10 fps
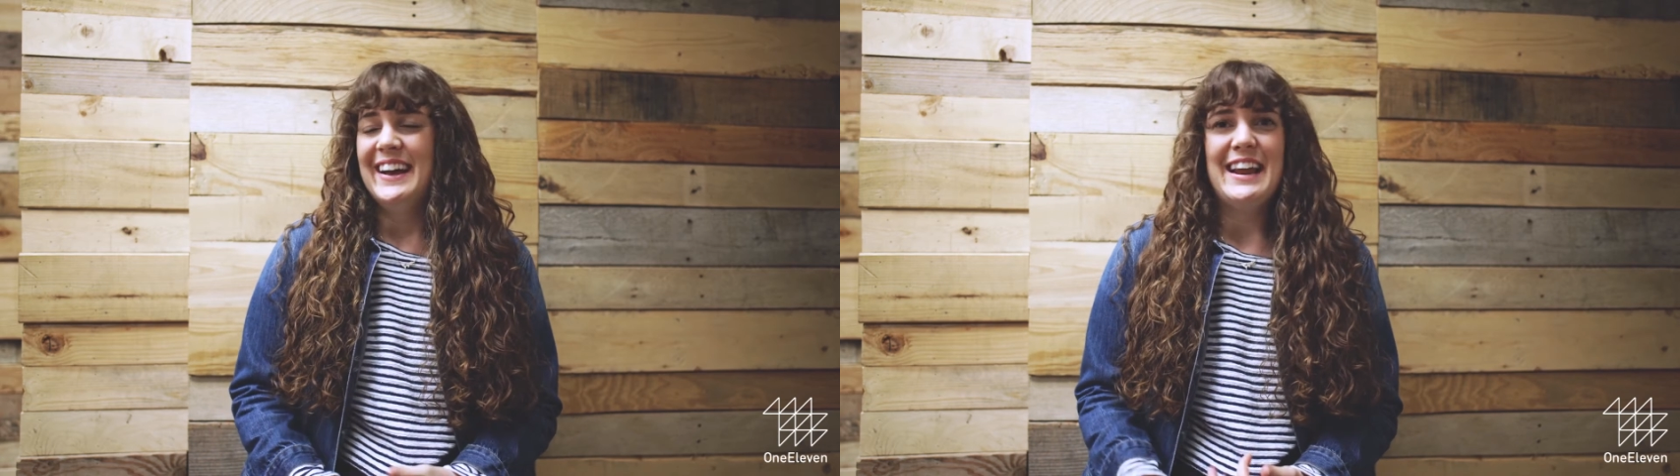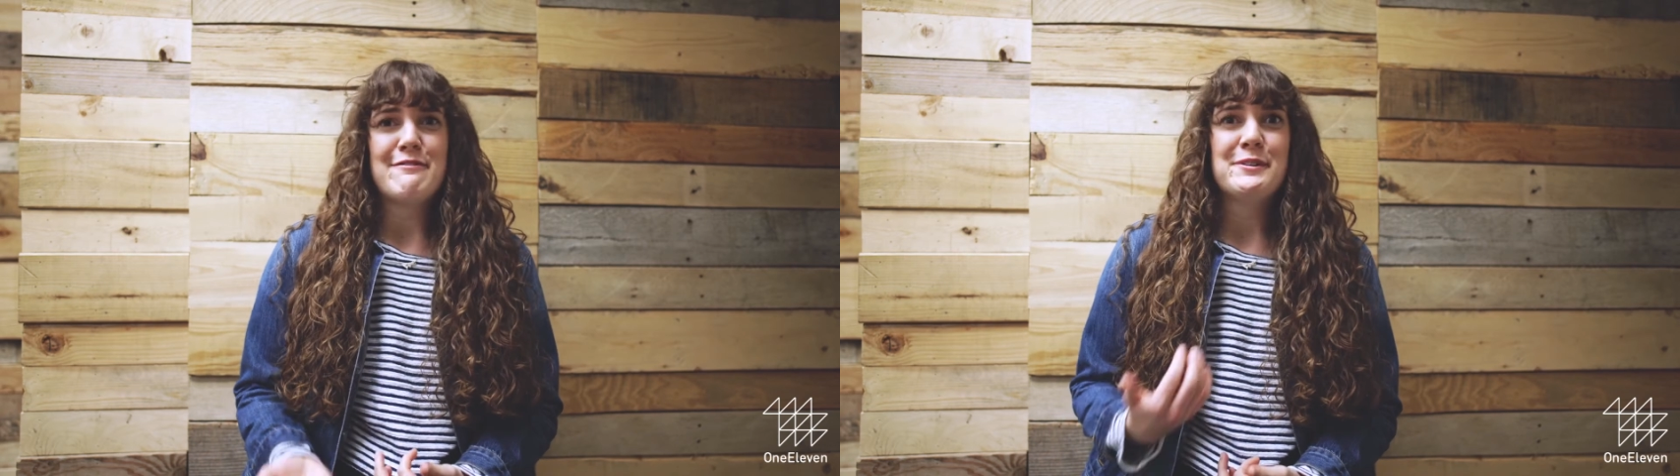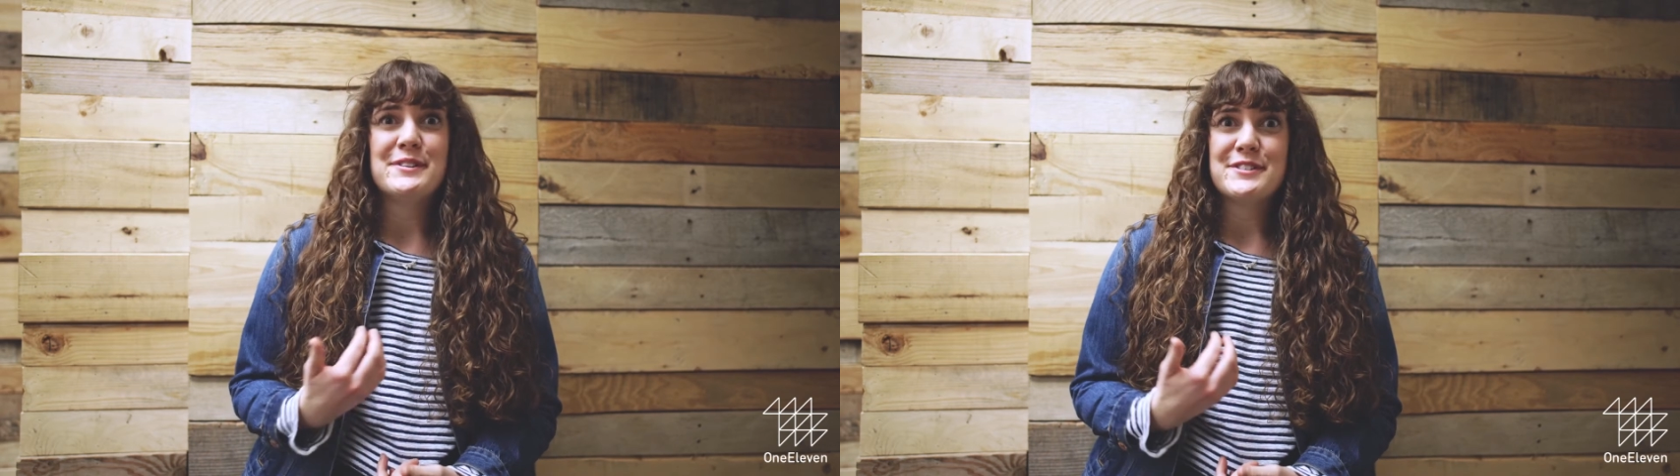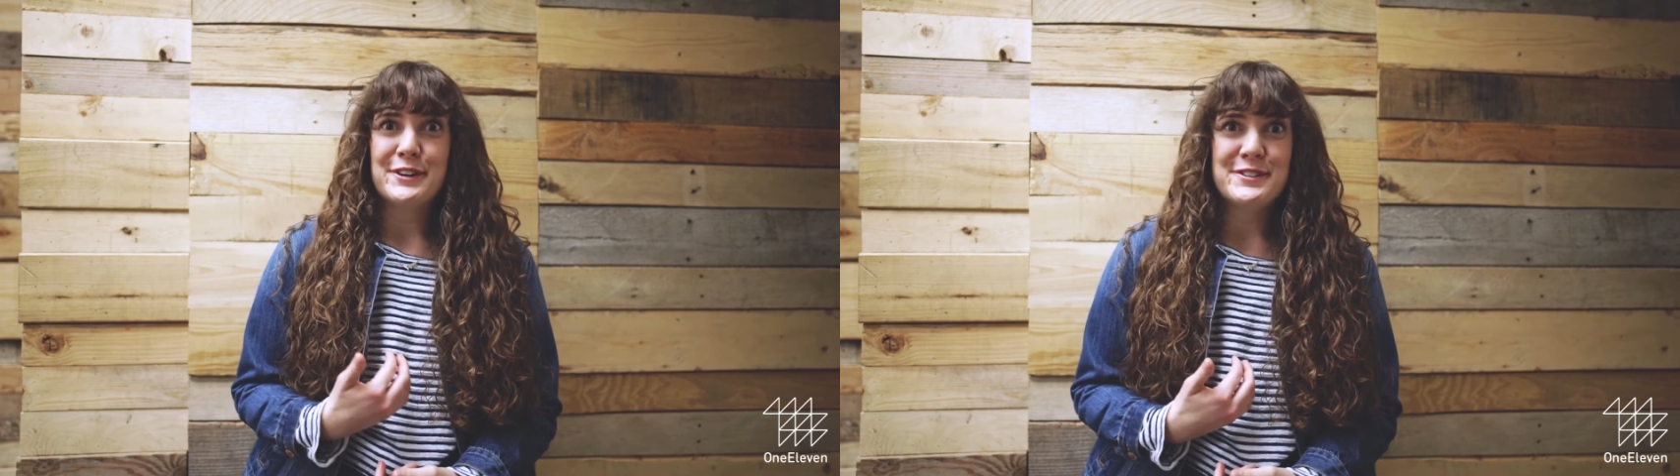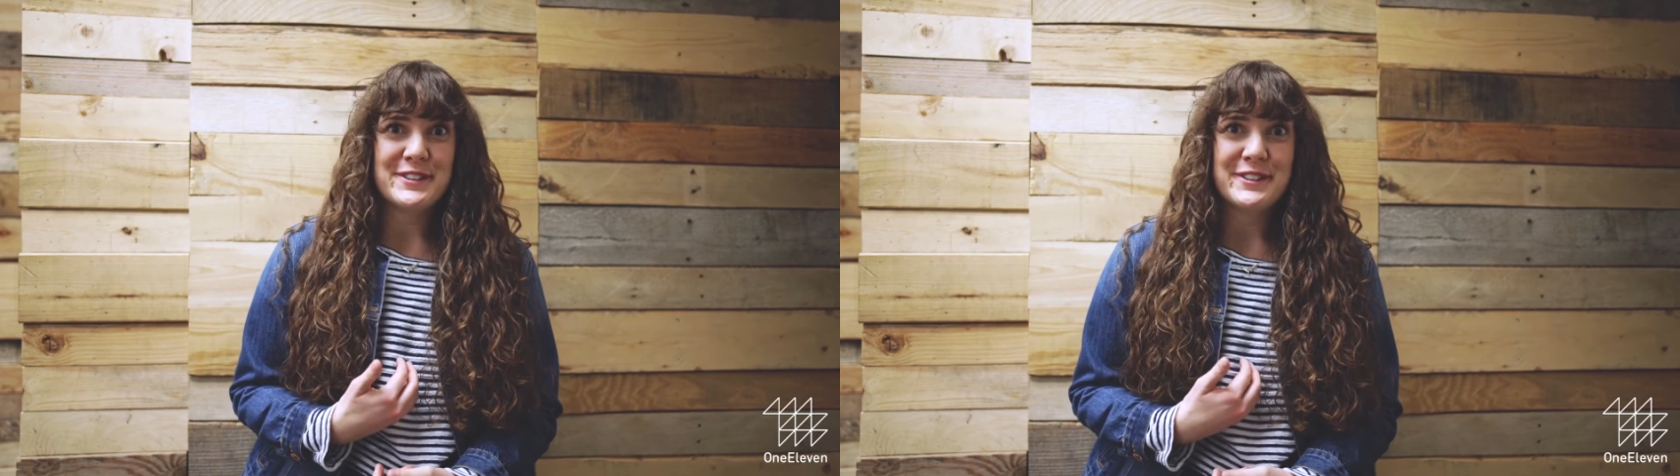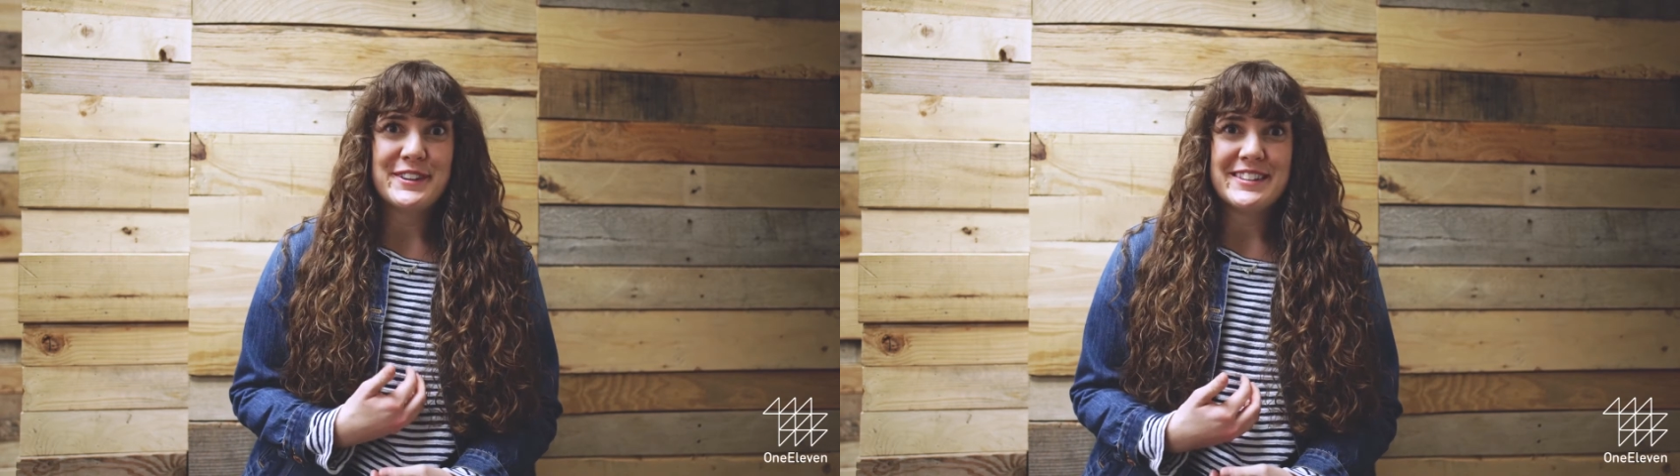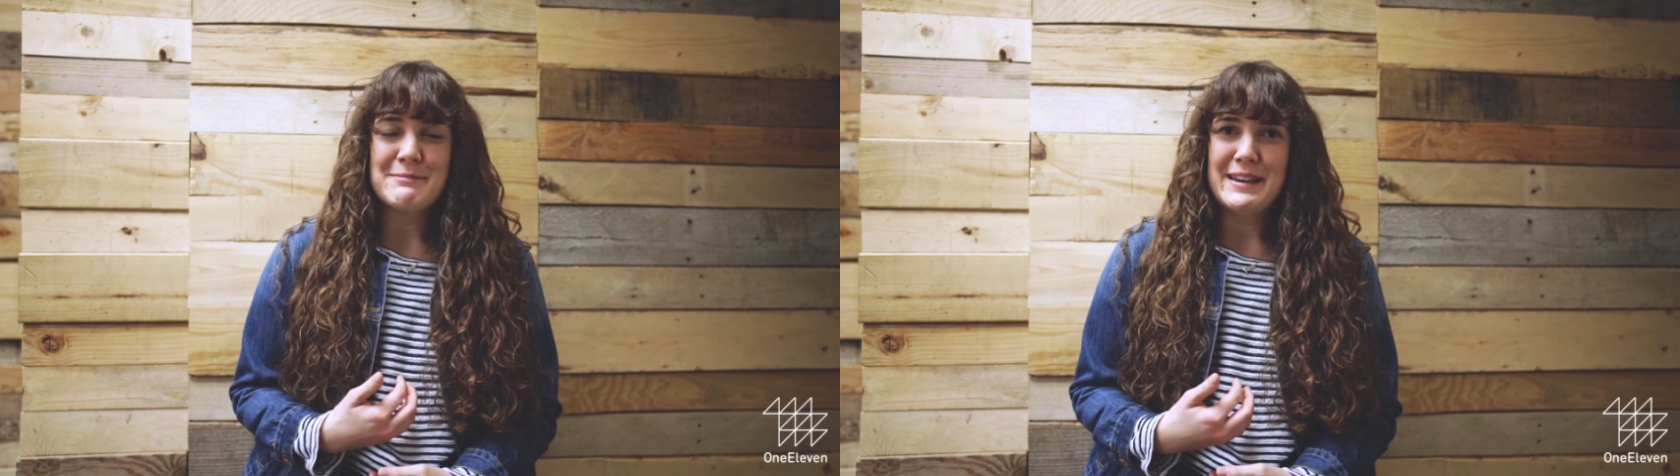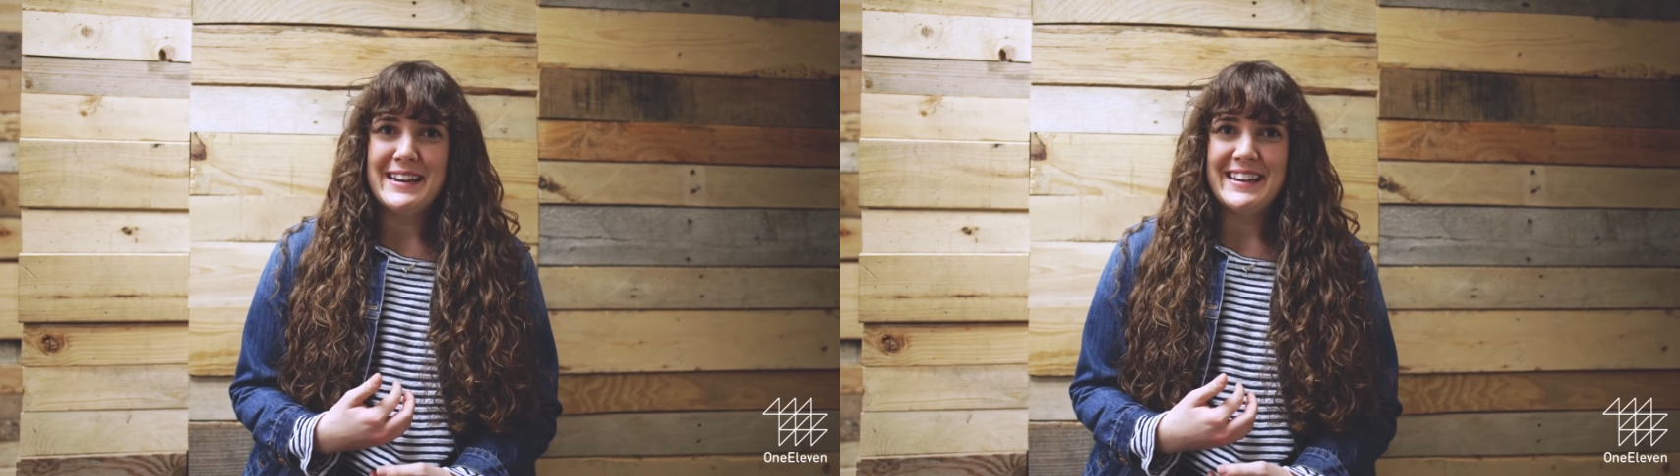And everyone turns and looks
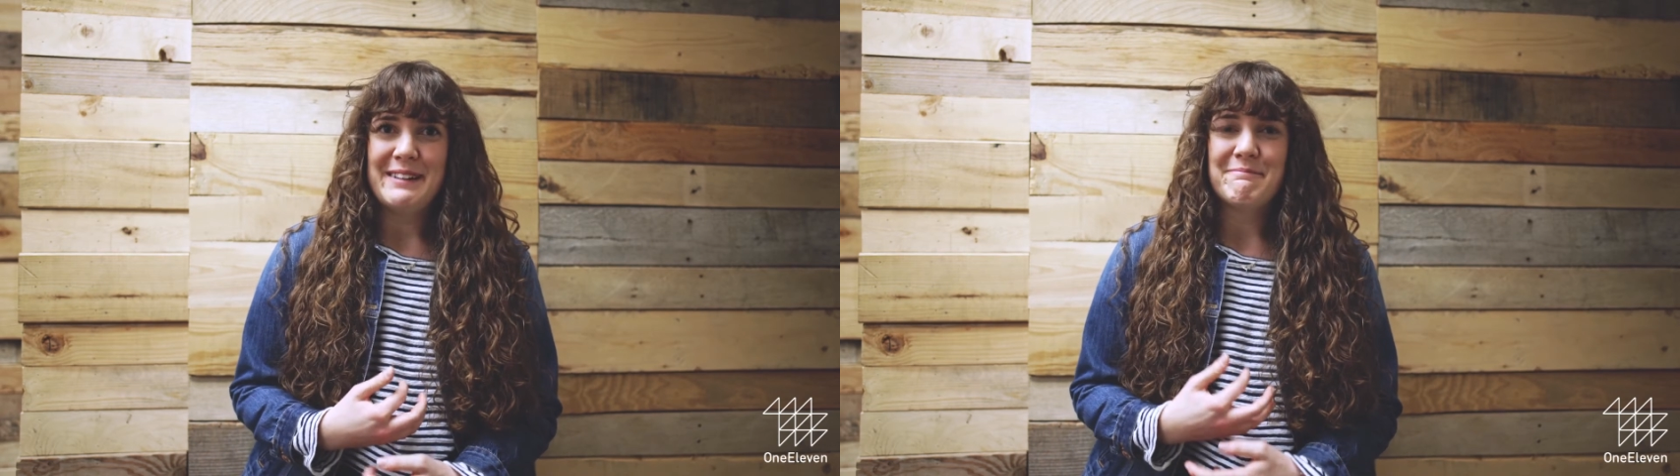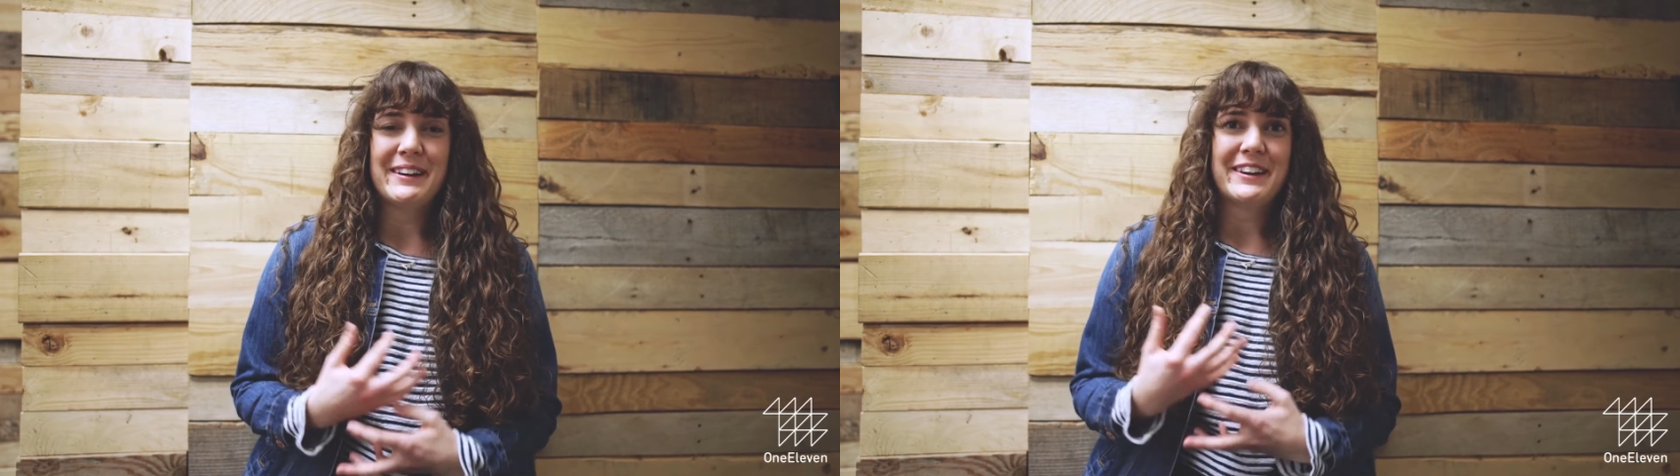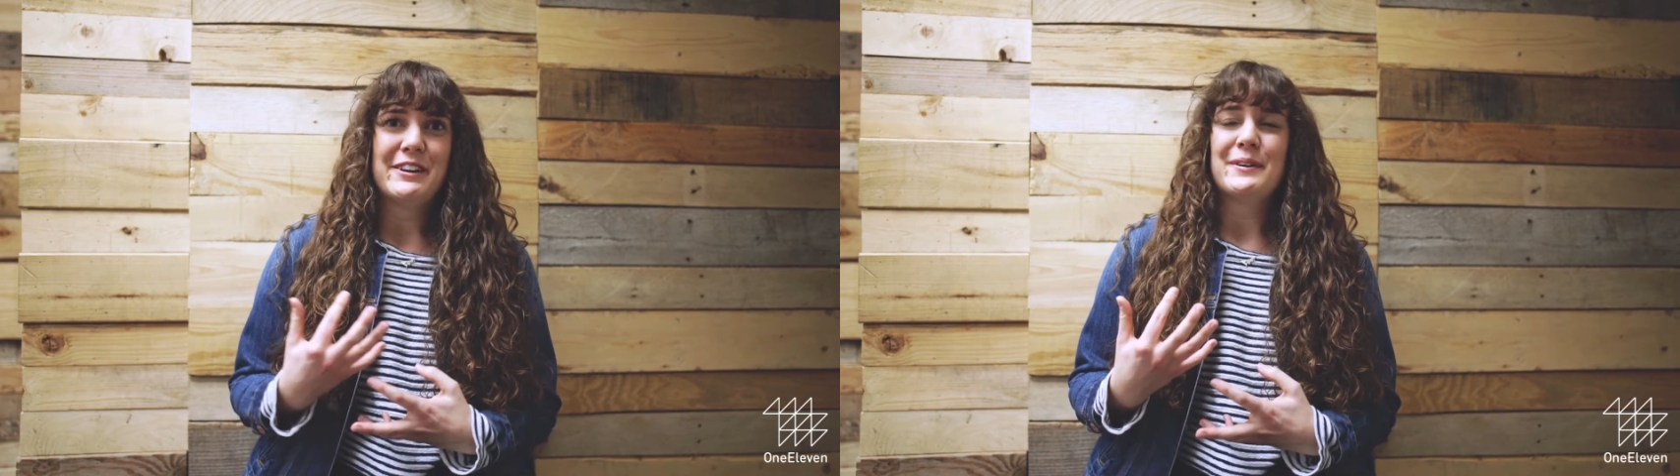at me, and I'm like,